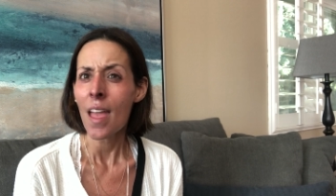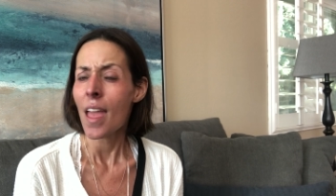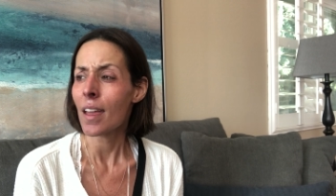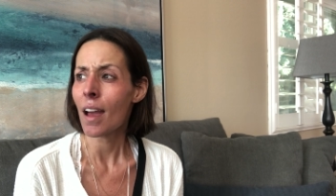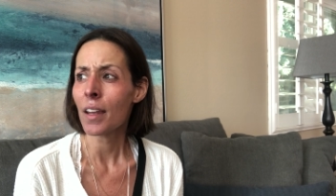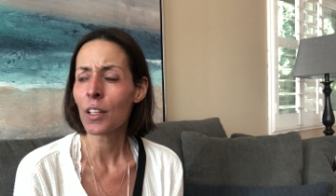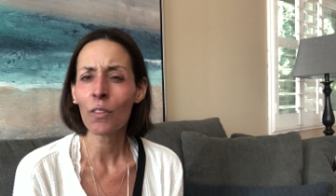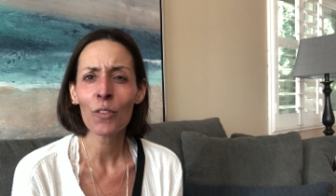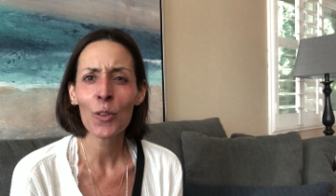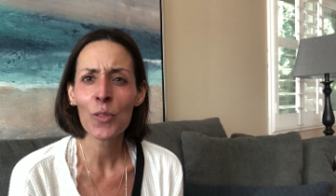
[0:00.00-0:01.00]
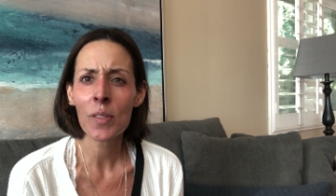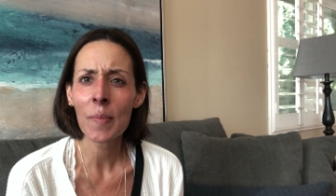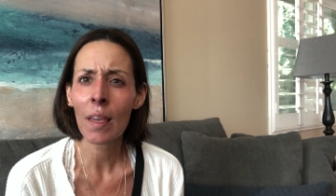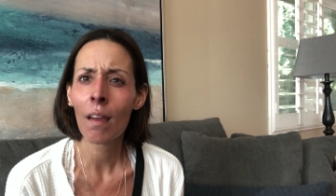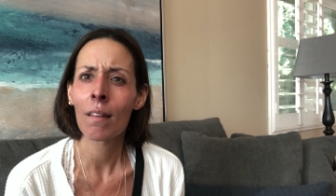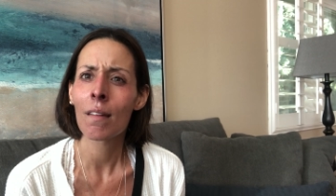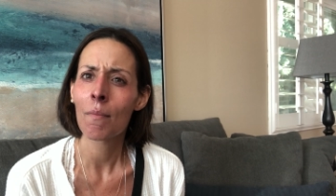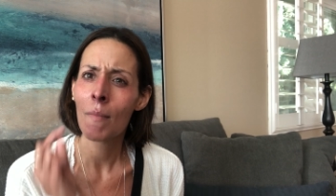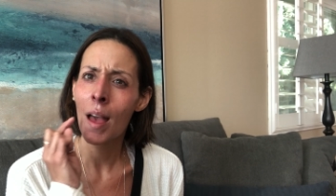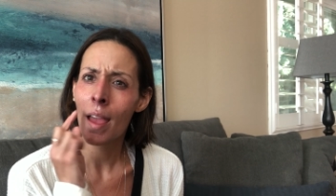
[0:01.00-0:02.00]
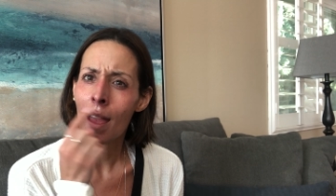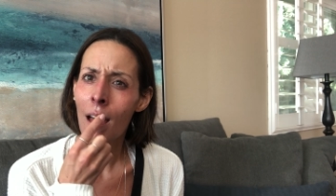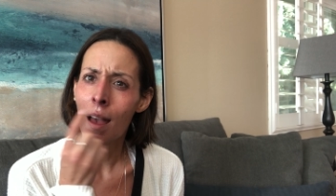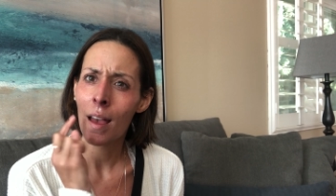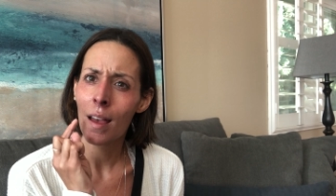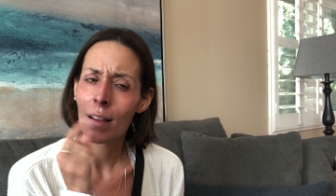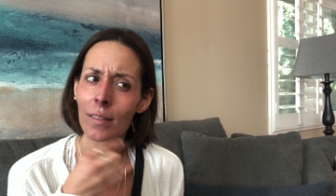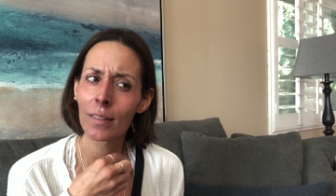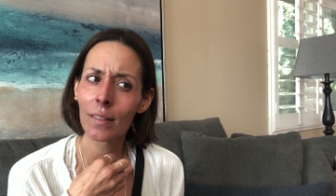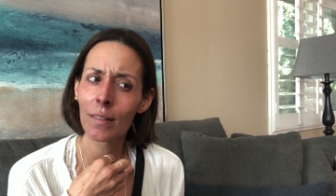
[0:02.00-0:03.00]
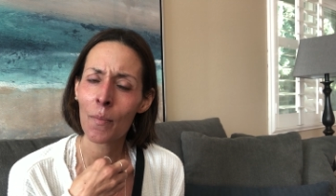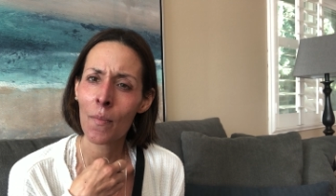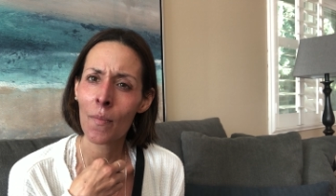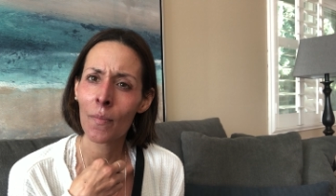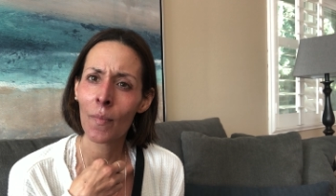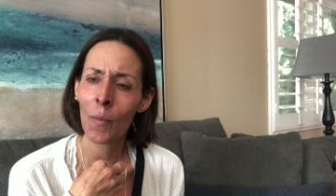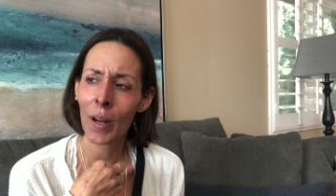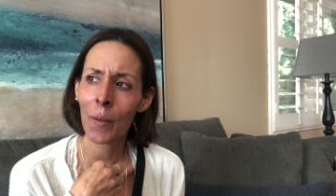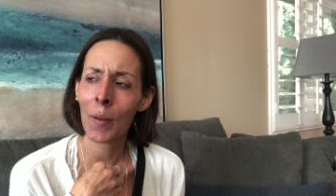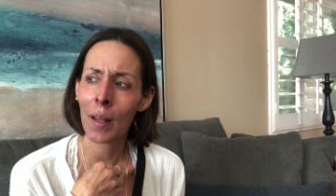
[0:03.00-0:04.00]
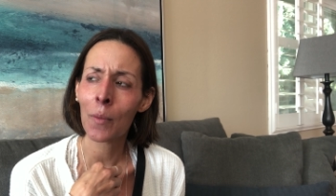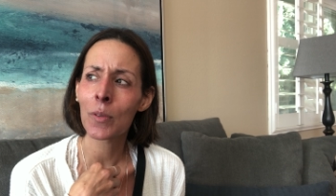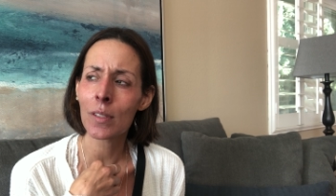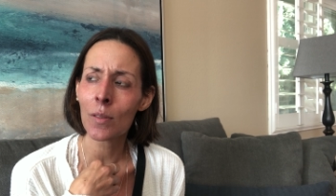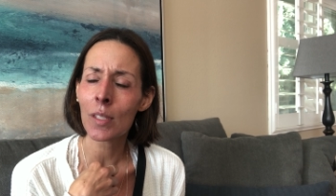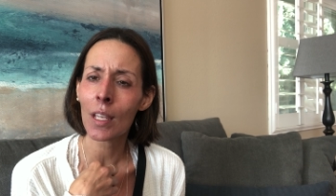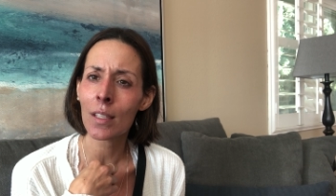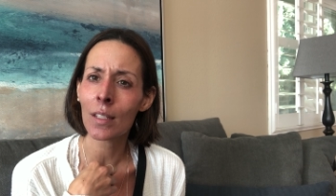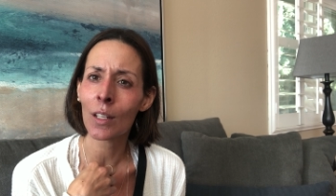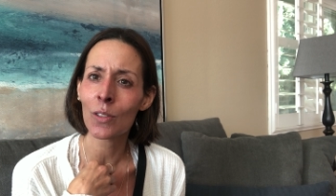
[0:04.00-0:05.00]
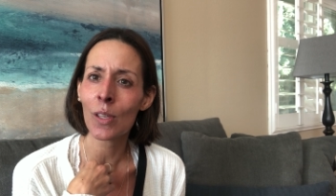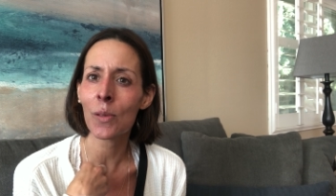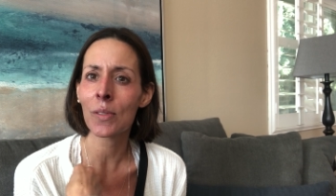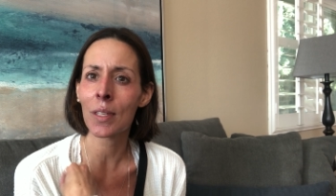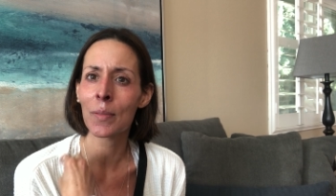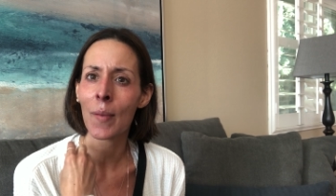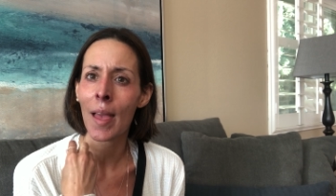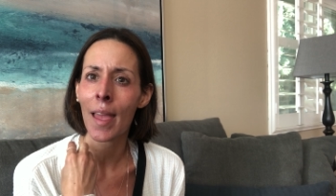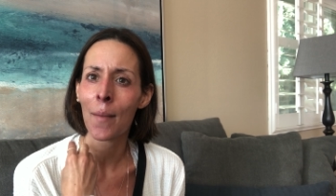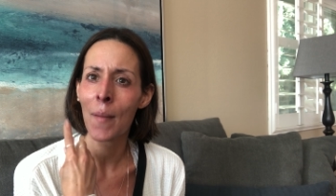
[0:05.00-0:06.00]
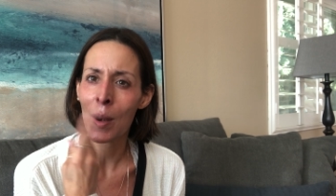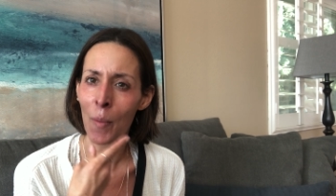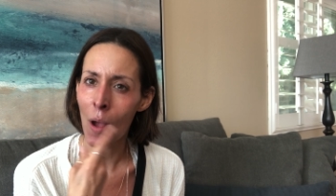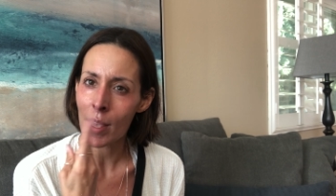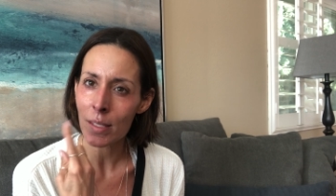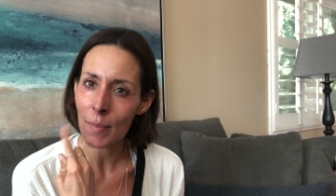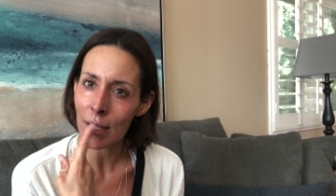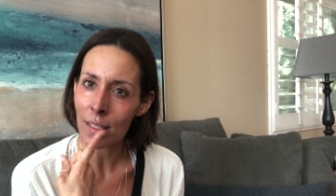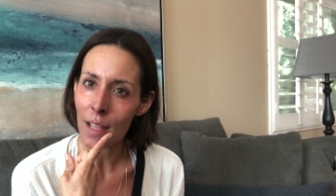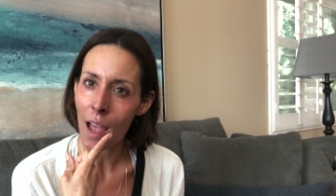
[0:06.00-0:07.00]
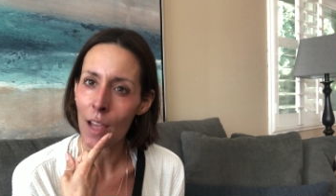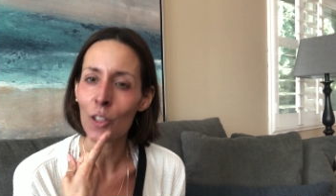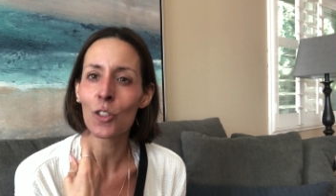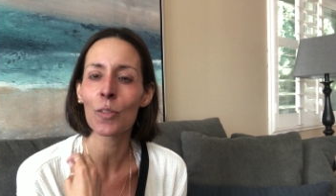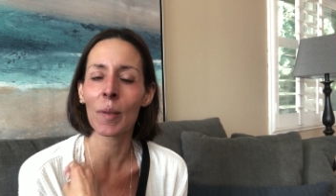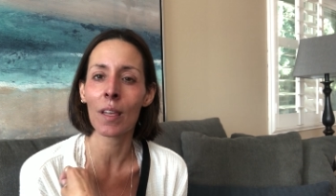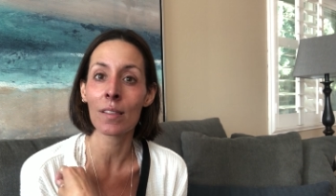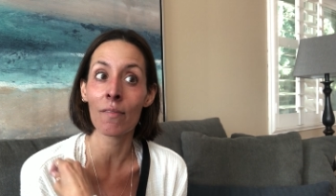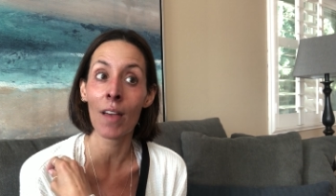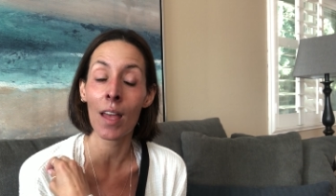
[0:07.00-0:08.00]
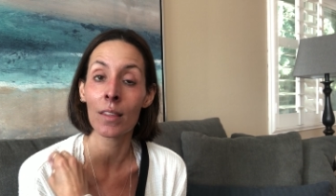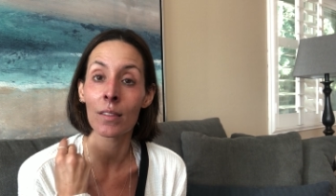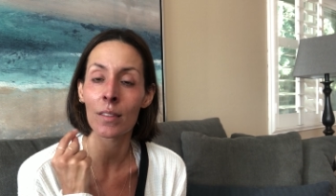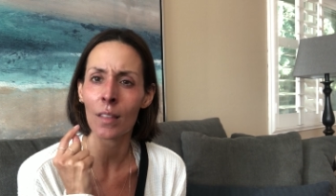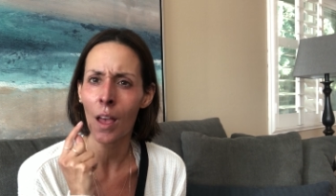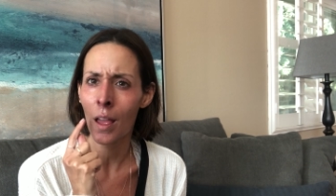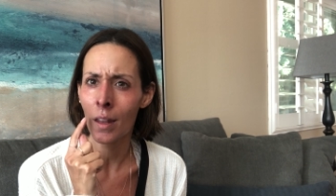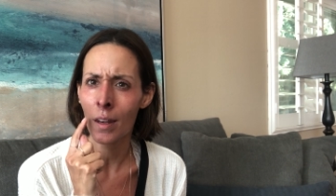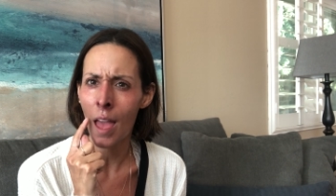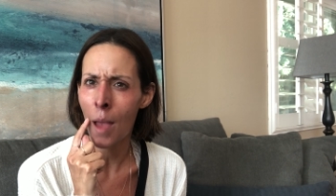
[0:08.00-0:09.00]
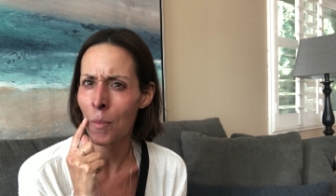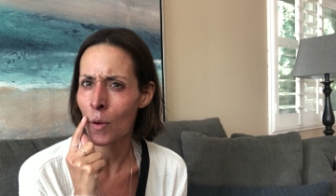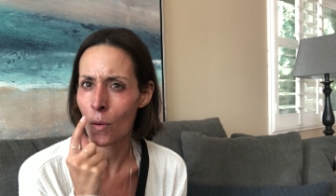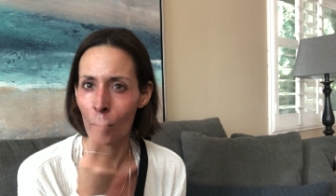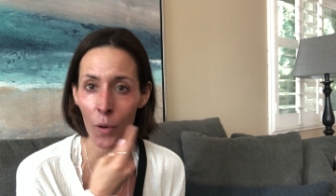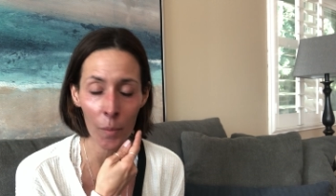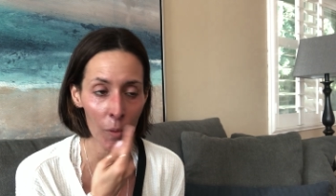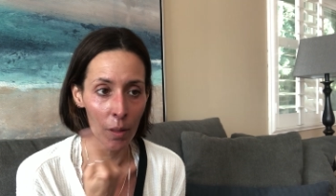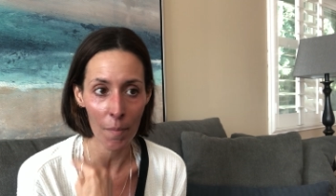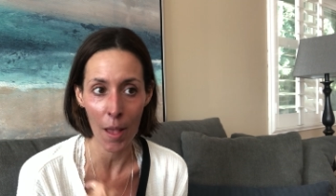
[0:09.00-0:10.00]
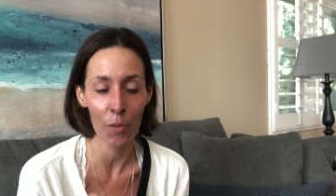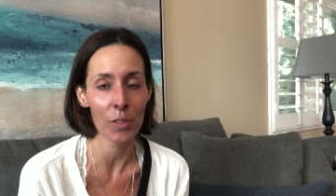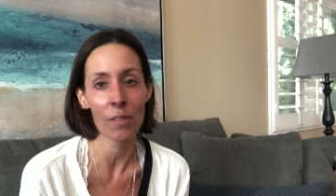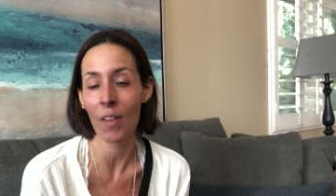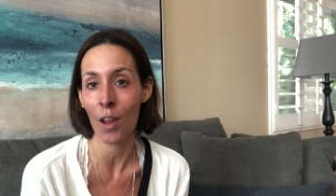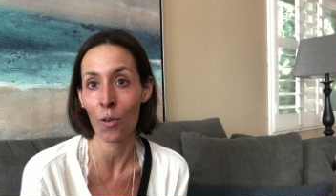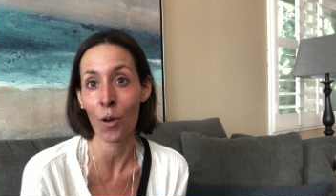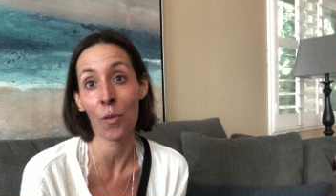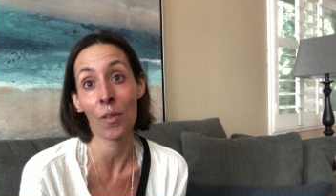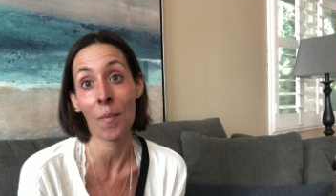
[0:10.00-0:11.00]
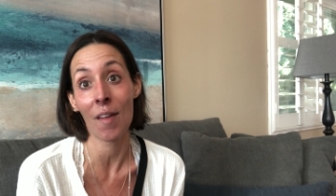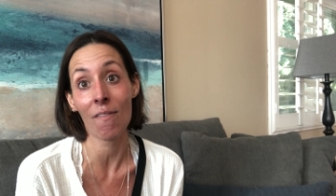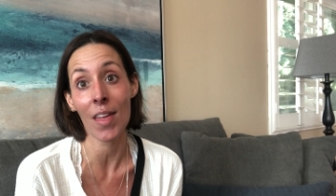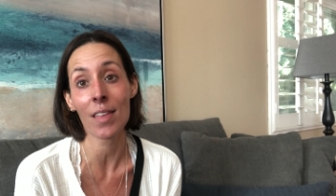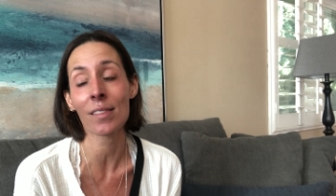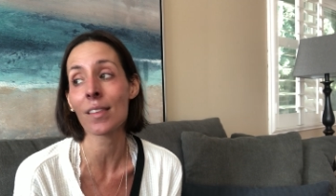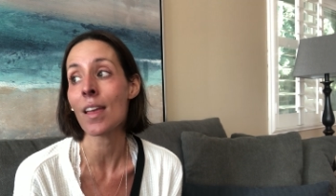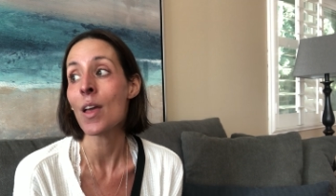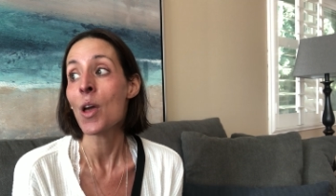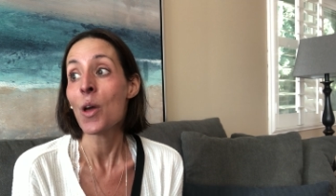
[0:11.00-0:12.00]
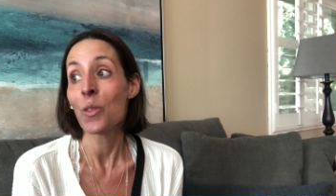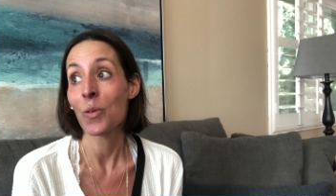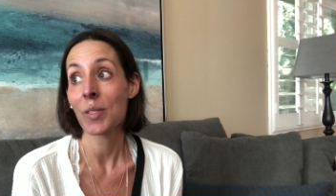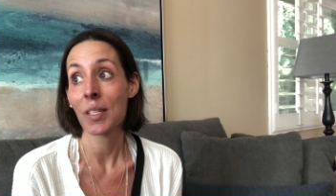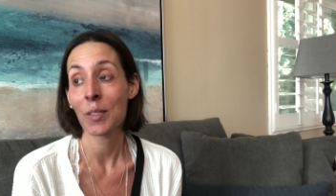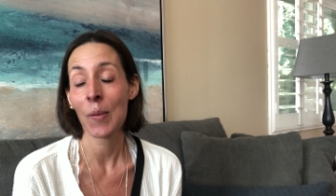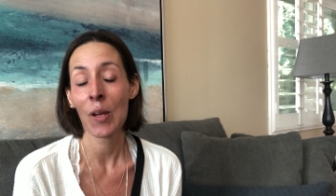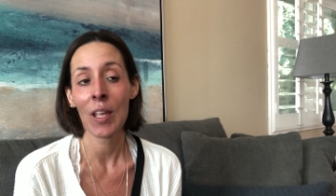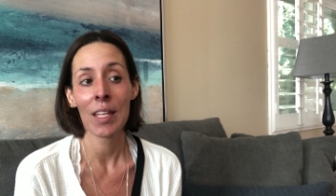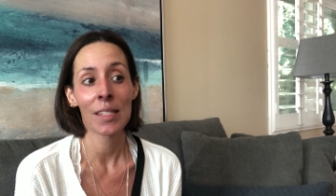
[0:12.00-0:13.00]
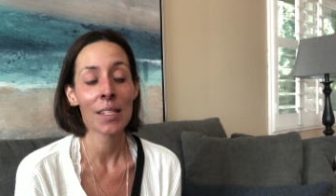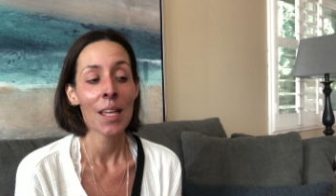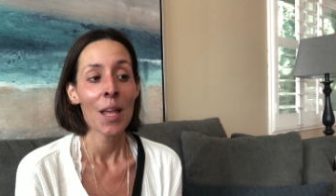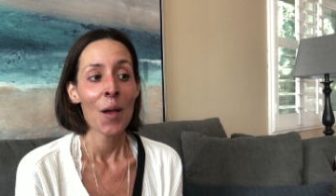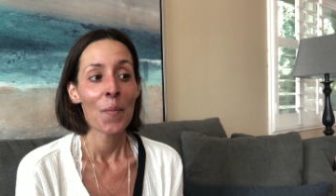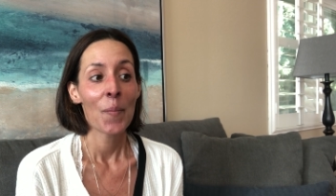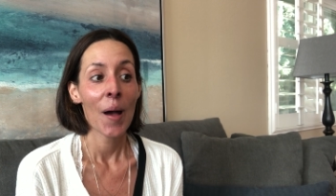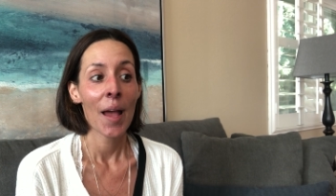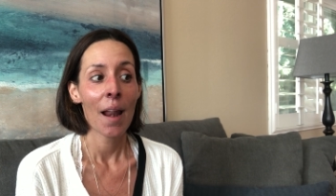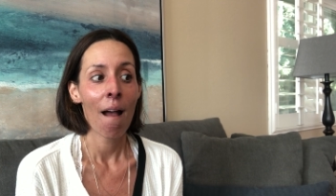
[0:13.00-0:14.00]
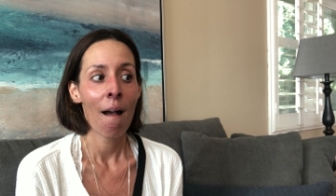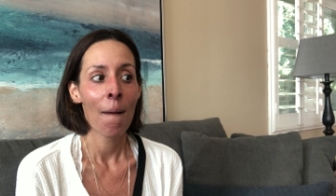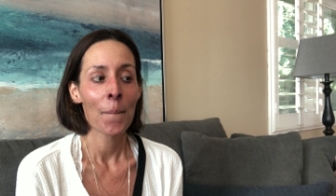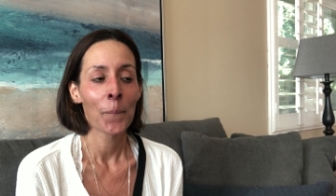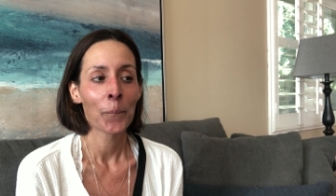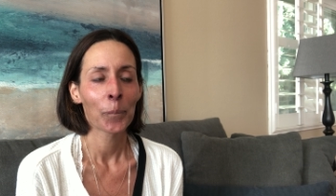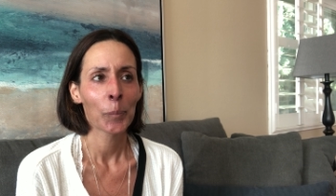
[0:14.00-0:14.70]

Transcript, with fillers: it kind of confuses me on my uh, mm, what I, what I was using as an excuse as my menopause mustache because I've had an abnormal amount of hair growth on my face through this experience, but um,